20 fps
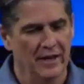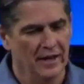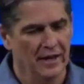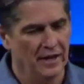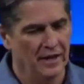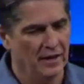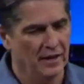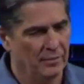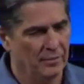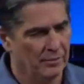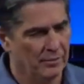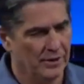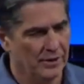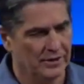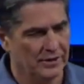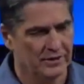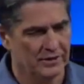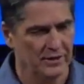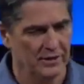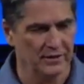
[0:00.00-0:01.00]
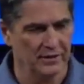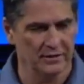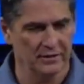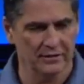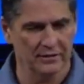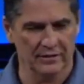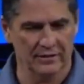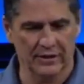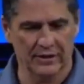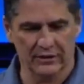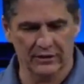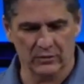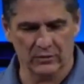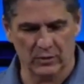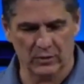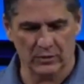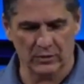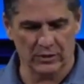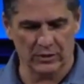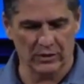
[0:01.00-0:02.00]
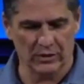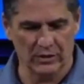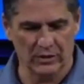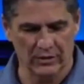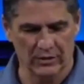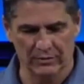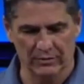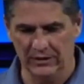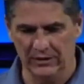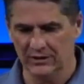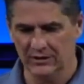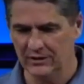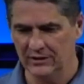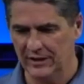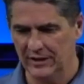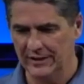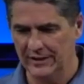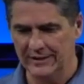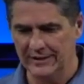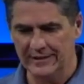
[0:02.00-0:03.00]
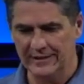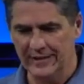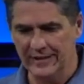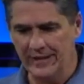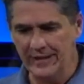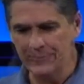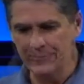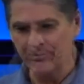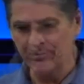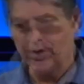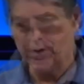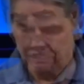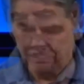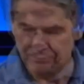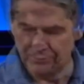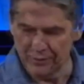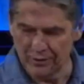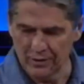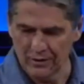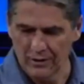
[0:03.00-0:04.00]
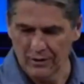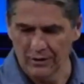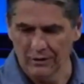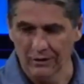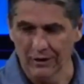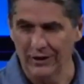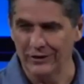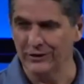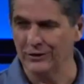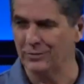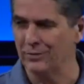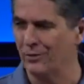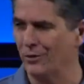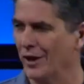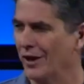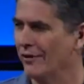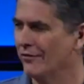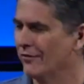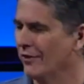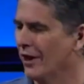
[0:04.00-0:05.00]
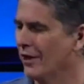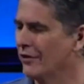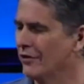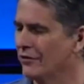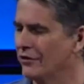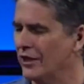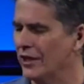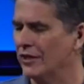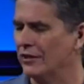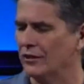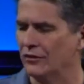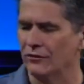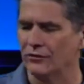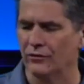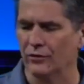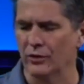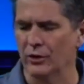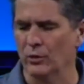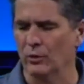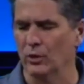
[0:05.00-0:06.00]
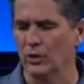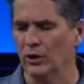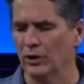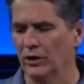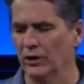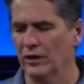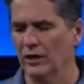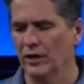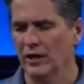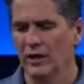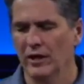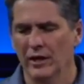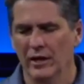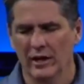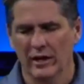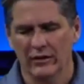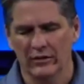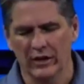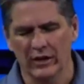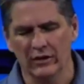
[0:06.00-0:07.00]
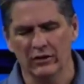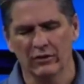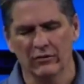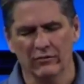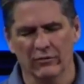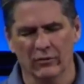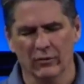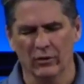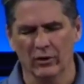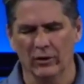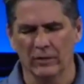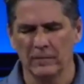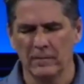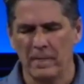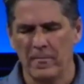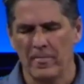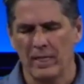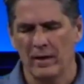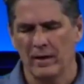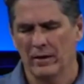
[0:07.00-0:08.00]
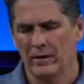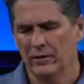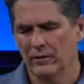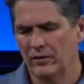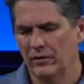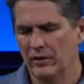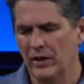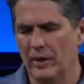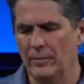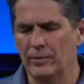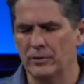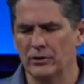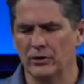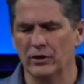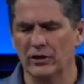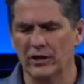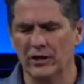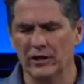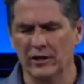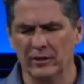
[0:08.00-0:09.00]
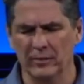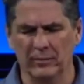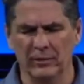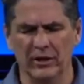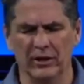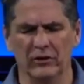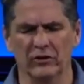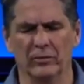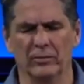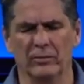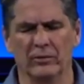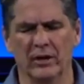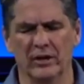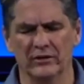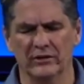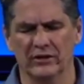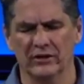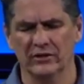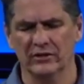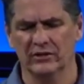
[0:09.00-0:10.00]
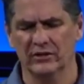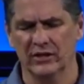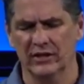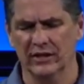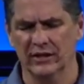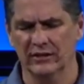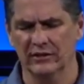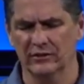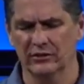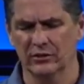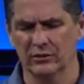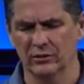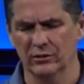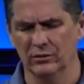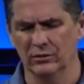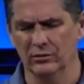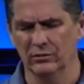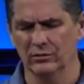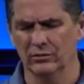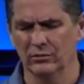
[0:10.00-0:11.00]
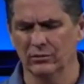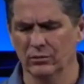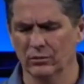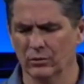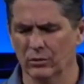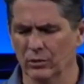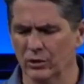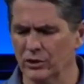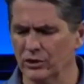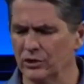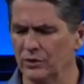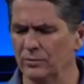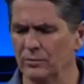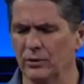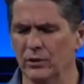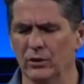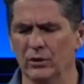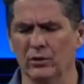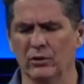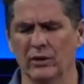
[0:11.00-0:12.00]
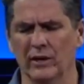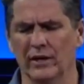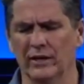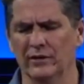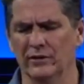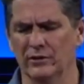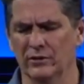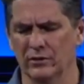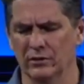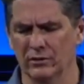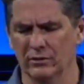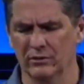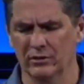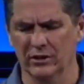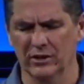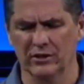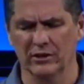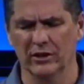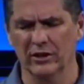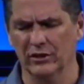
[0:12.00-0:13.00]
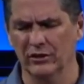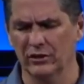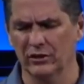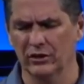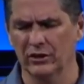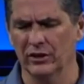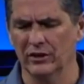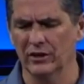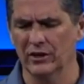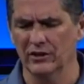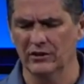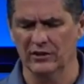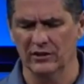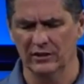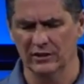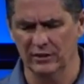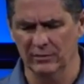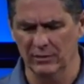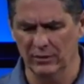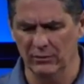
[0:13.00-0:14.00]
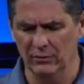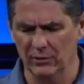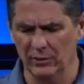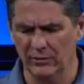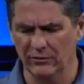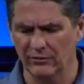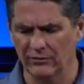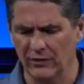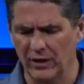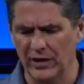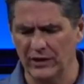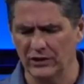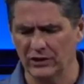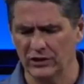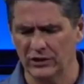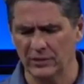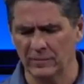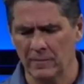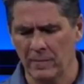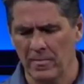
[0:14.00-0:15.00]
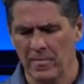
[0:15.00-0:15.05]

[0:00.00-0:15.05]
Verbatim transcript: Um, but uh, that's where we're going to be studying tonight. Let's pray. Father, thank you for your word. Thank you for the opportunity to be in your presence and to worship you and to declare your goodness and to be refreshed.